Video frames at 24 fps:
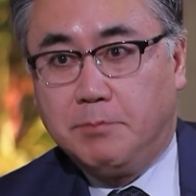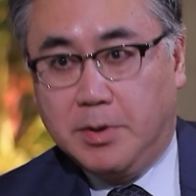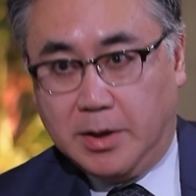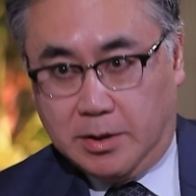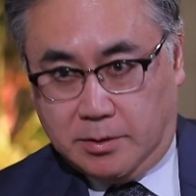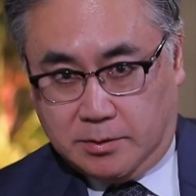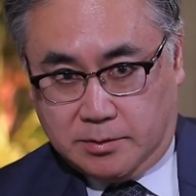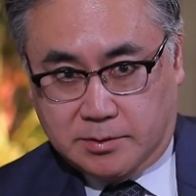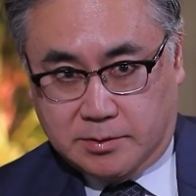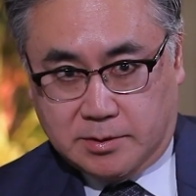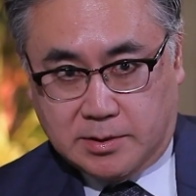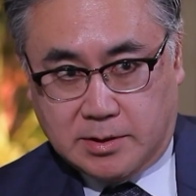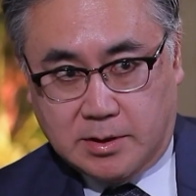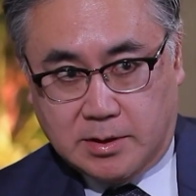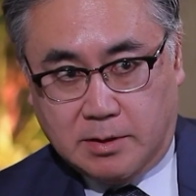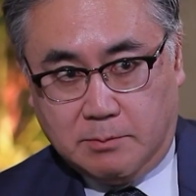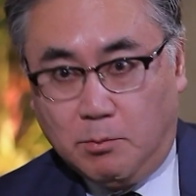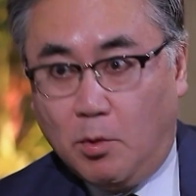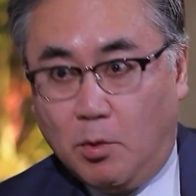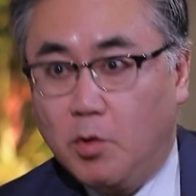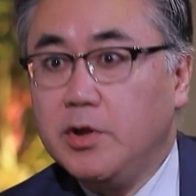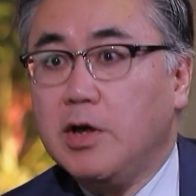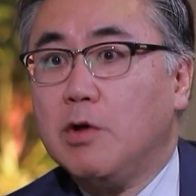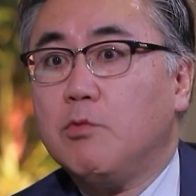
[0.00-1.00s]
built
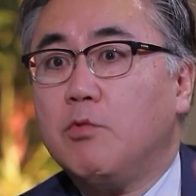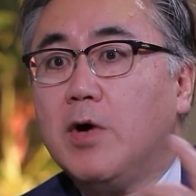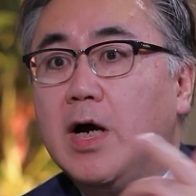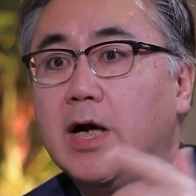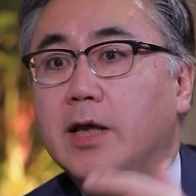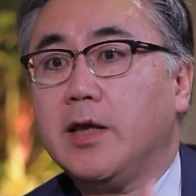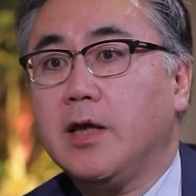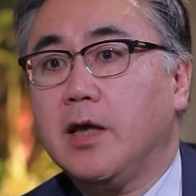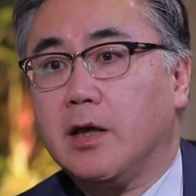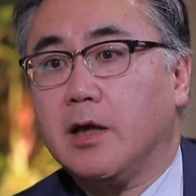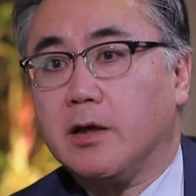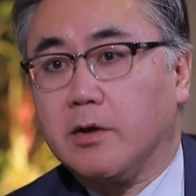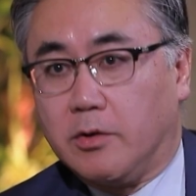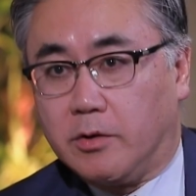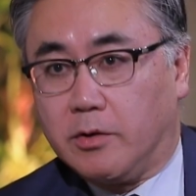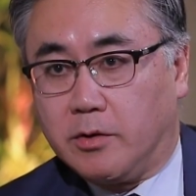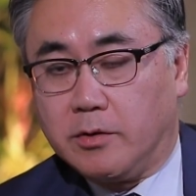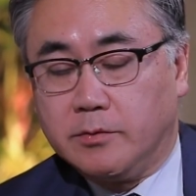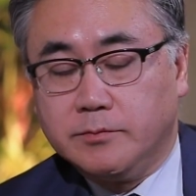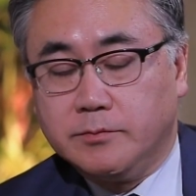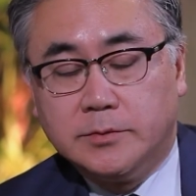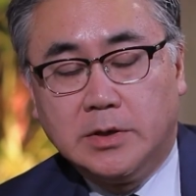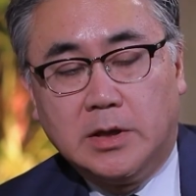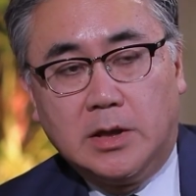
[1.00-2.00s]
more than one year
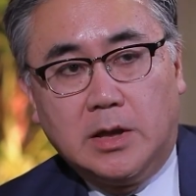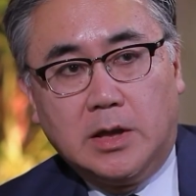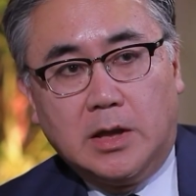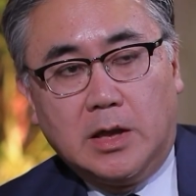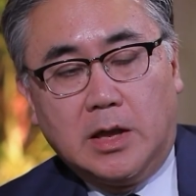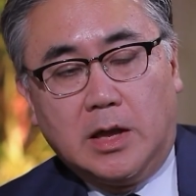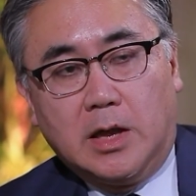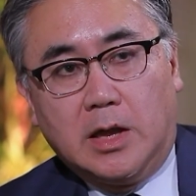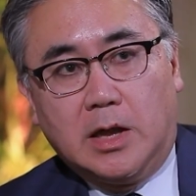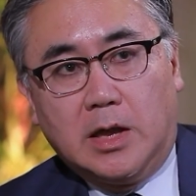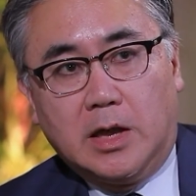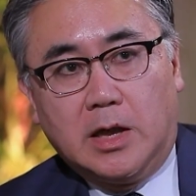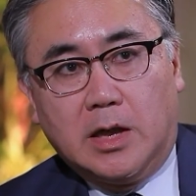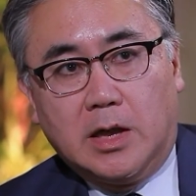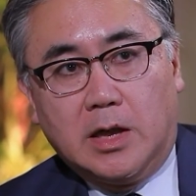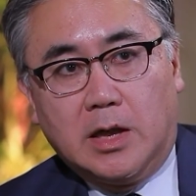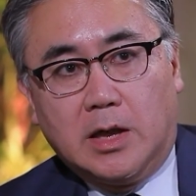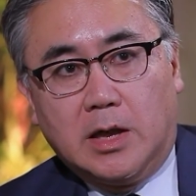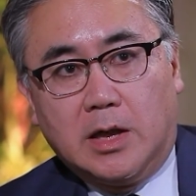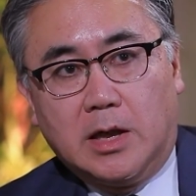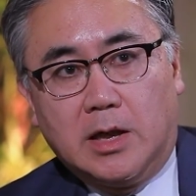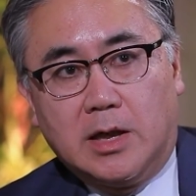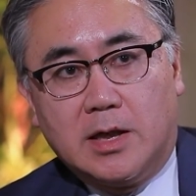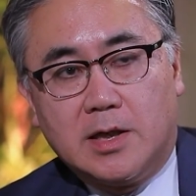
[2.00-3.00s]
ago
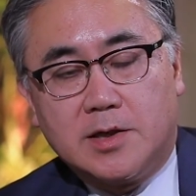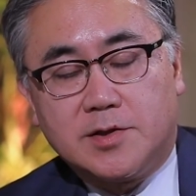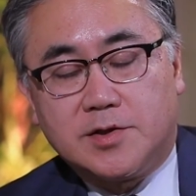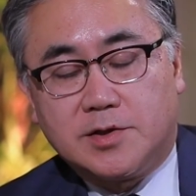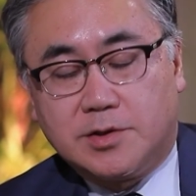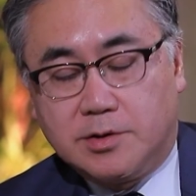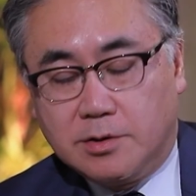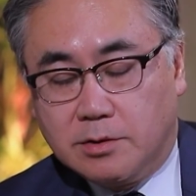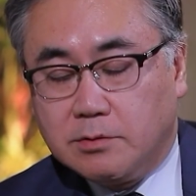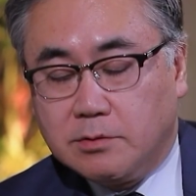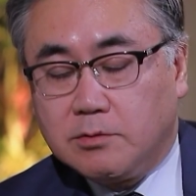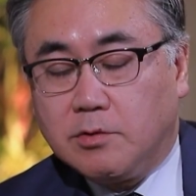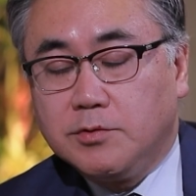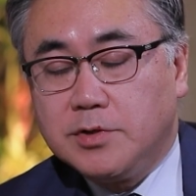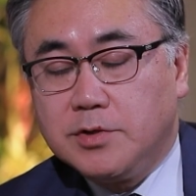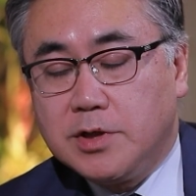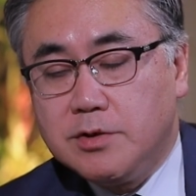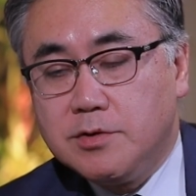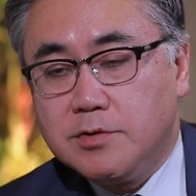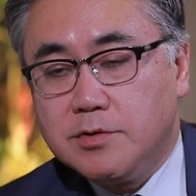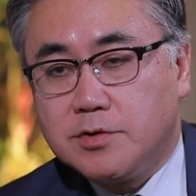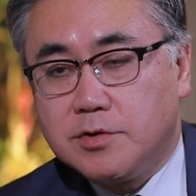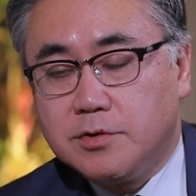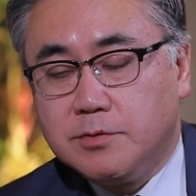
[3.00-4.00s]
uh, still
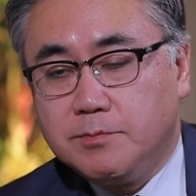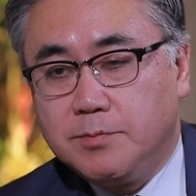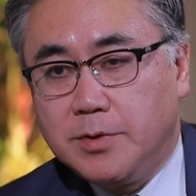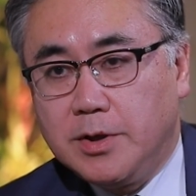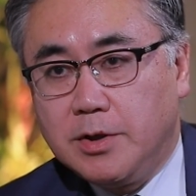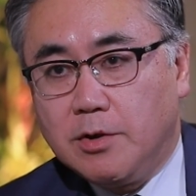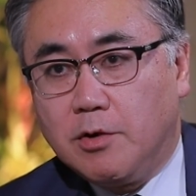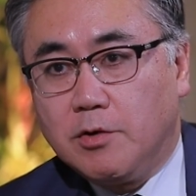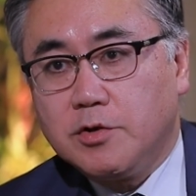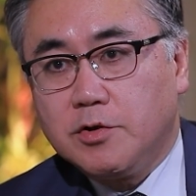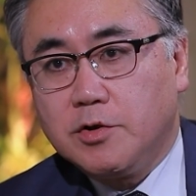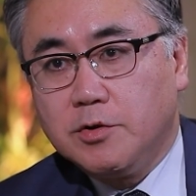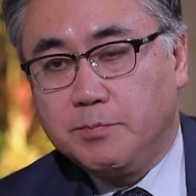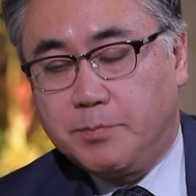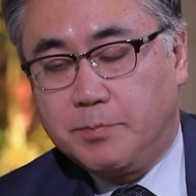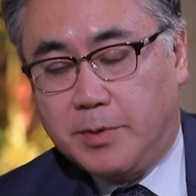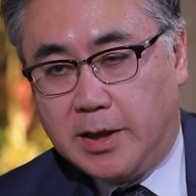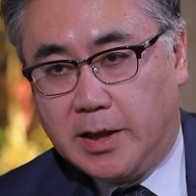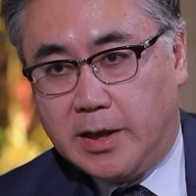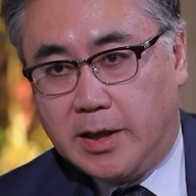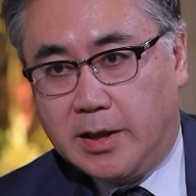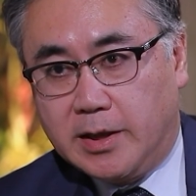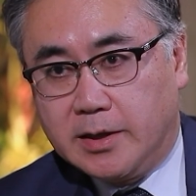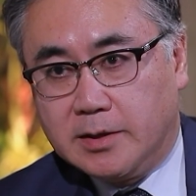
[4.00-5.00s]
continue to be
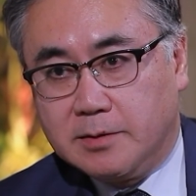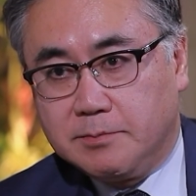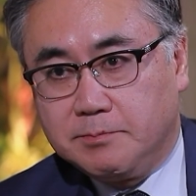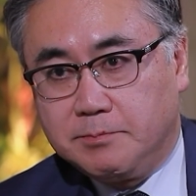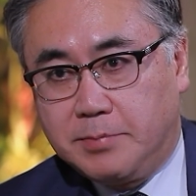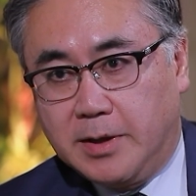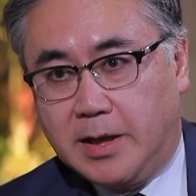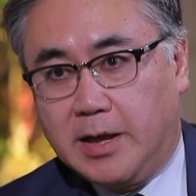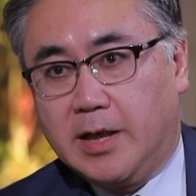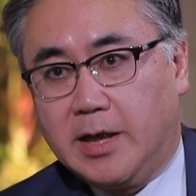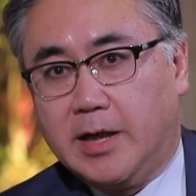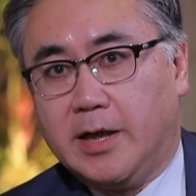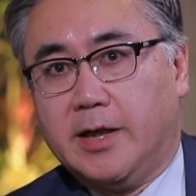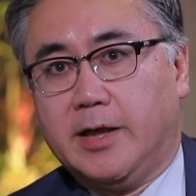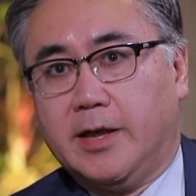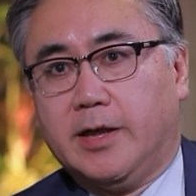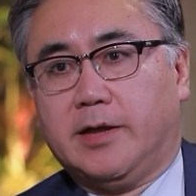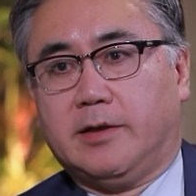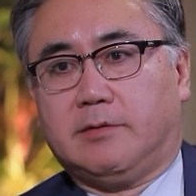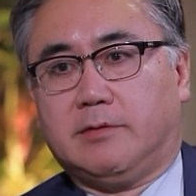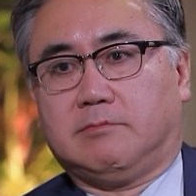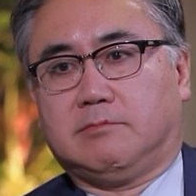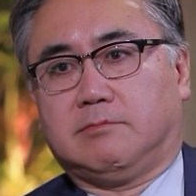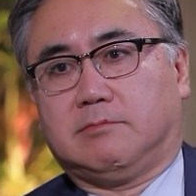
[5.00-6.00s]
occupied
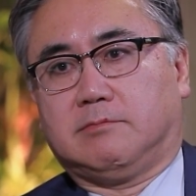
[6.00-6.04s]
by